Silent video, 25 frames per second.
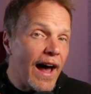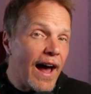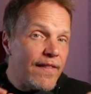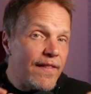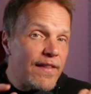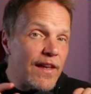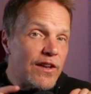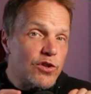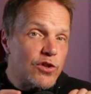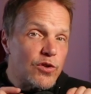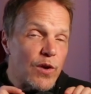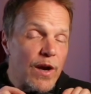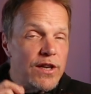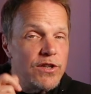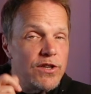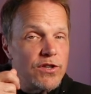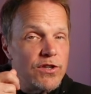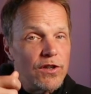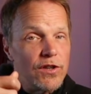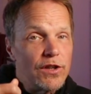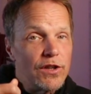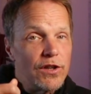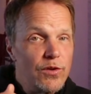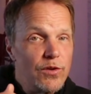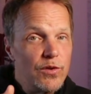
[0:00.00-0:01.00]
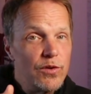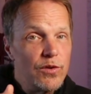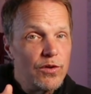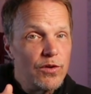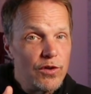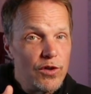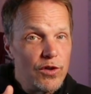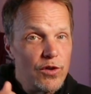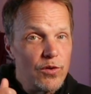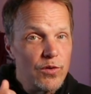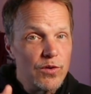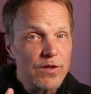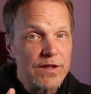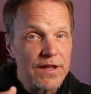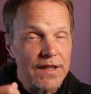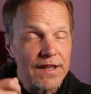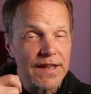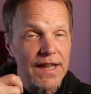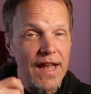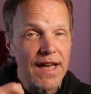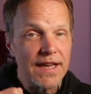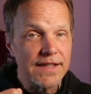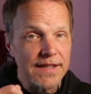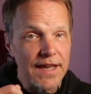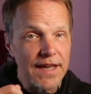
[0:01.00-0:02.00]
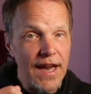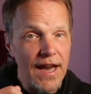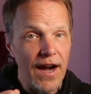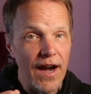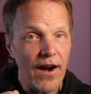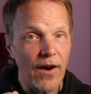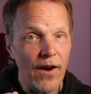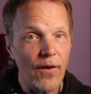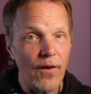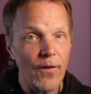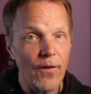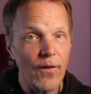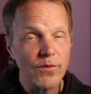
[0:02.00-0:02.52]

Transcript: trains you to use less air.